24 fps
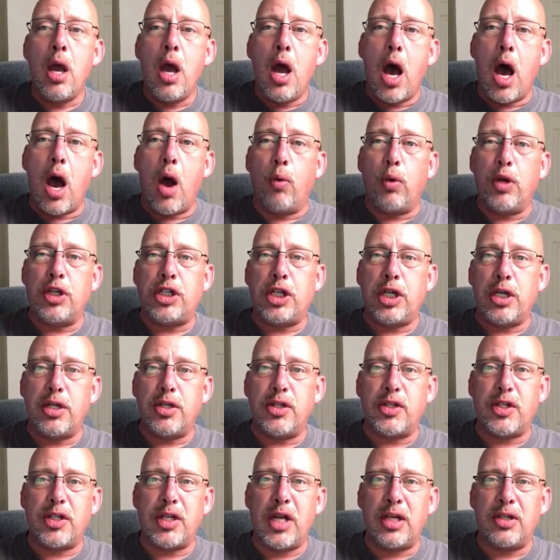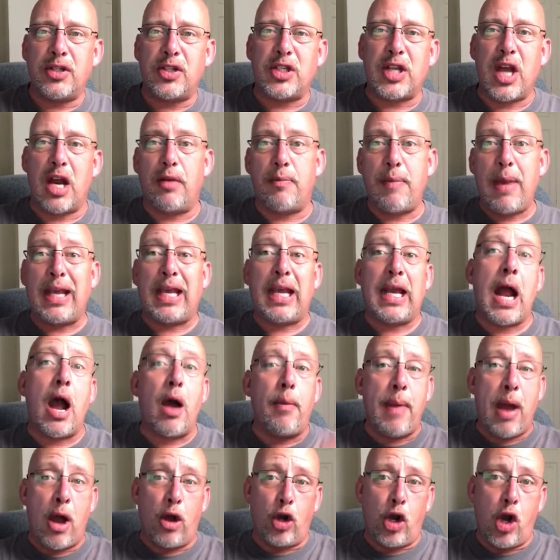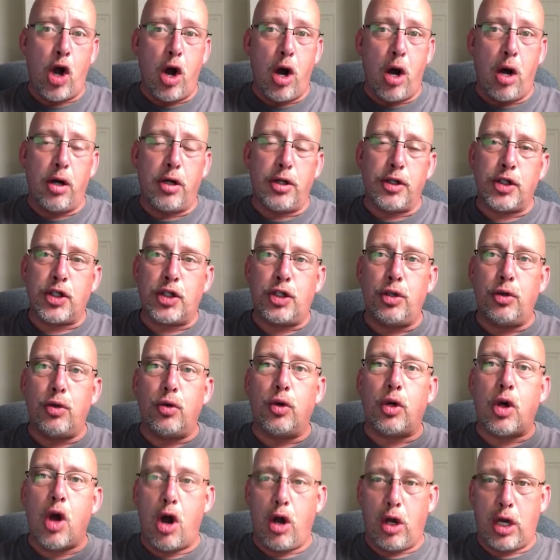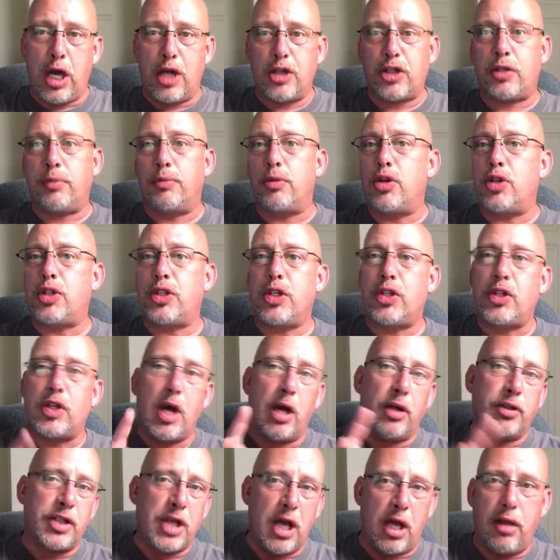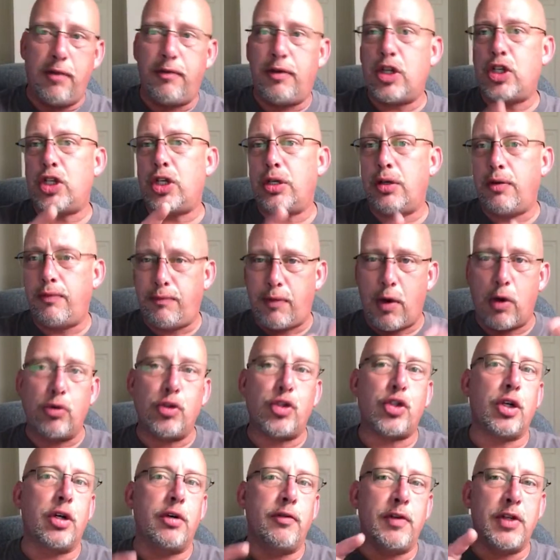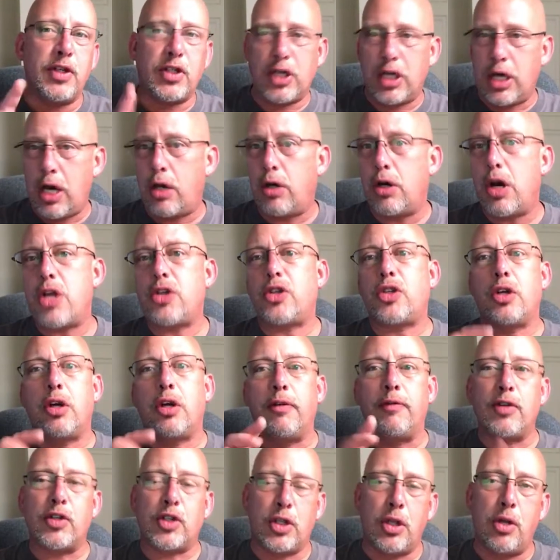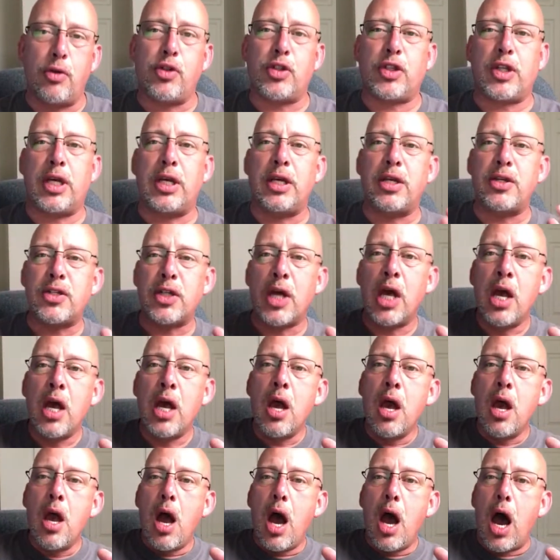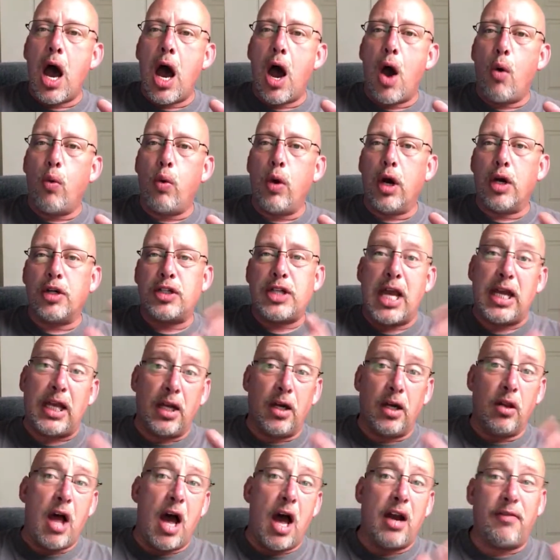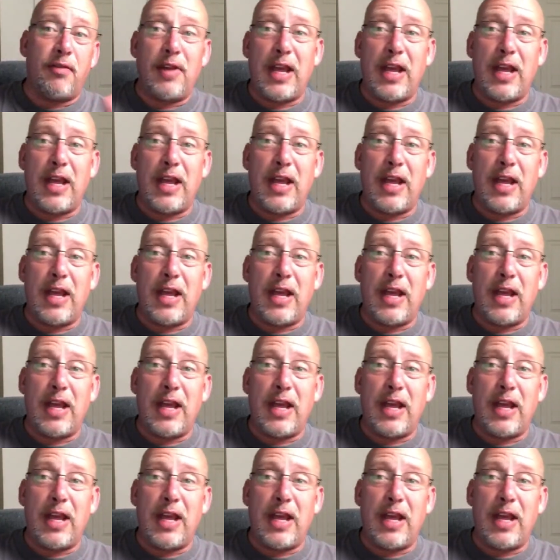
uh, which is instead of making outbound calls to call customers to sell television and phone service and internet service and those things, uh, we are taking a lot of